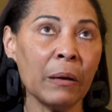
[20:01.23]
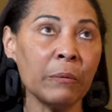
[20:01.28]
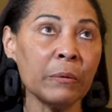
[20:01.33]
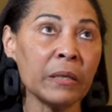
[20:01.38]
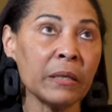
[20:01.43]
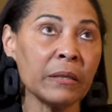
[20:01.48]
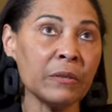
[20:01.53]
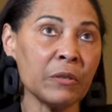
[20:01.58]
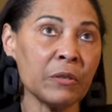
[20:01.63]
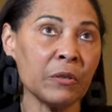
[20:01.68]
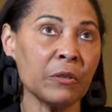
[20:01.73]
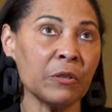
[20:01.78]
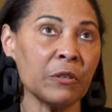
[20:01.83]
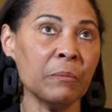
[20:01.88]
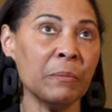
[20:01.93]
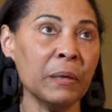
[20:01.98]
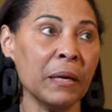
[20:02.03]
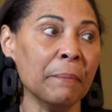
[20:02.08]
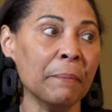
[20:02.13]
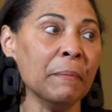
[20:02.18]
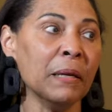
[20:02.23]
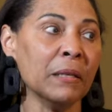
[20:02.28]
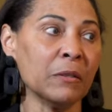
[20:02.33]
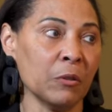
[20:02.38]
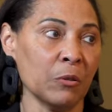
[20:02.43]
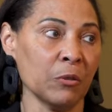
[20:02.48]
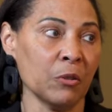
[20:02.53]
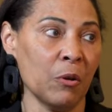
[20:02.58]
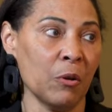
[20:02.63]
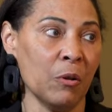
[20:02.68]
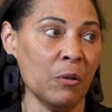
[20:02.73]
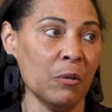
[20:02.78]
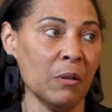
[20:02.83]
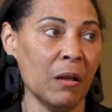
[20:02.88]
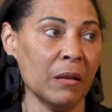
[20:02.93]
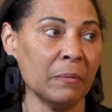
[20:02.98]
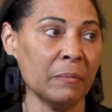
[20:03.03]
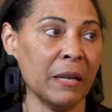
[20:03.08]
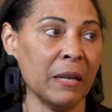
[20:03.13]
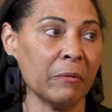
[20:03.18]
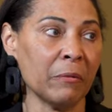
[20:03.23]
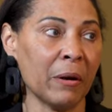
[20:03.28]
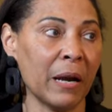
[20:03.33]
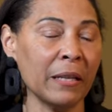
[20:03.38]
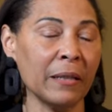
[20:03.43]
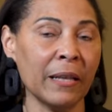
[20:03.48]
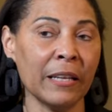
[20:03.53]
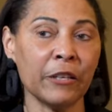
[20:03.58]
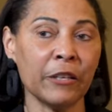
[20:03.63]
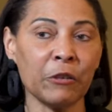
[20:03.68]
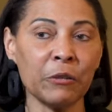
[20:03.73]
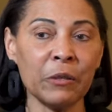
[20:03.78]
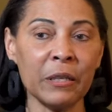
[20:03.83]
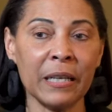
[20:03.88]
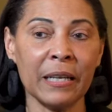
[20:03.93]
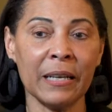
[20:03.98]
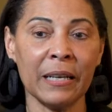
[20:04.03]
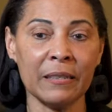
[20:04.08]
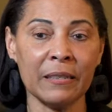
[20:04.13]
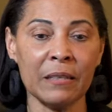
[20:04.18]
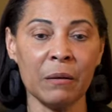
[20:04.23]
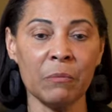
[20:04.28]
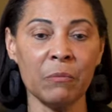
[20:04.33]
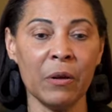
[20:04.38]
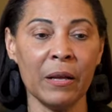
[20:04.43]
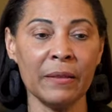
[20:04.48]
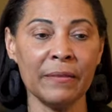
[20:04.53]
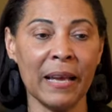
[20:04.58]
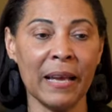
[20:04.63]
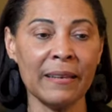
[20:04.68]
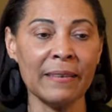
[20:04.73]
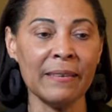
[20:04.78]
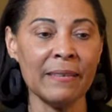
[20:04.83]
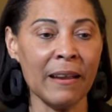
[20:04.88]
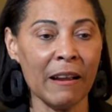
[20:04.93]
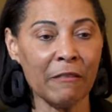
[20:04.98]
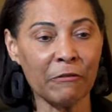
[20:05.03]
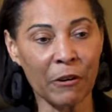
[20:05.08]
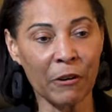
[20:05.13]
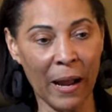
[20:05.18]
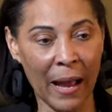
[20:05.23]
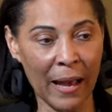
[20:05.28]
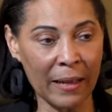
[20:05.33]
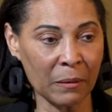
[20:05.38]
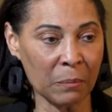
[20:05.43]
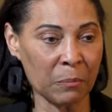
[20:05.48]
would consider to be a mental toll on me, right? Like you're looking at someone that never had a